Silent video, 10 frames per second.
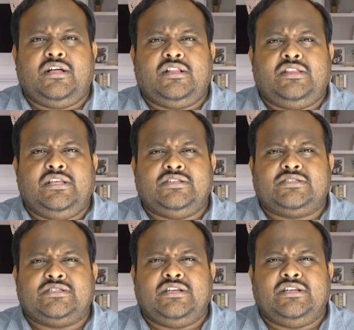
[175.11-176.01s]

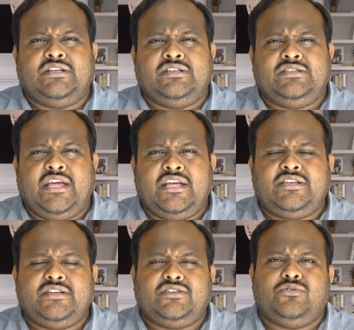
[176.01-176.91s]
this debt
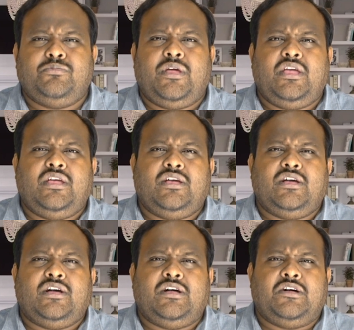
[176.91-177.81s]
to be
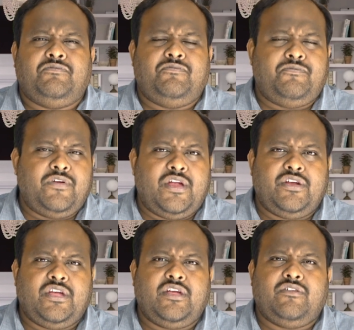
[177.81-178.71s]
a
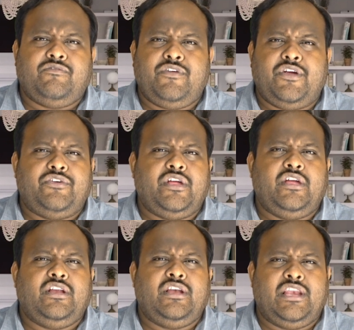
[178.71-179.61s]
very, very
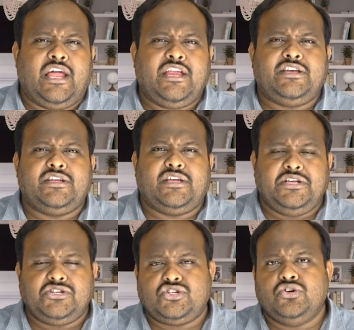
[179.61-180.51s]
light
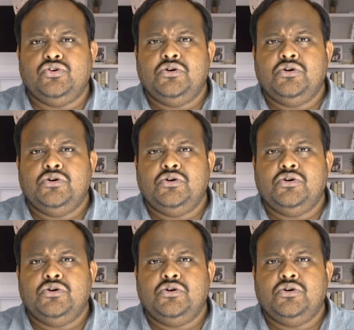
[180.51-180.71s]
issue,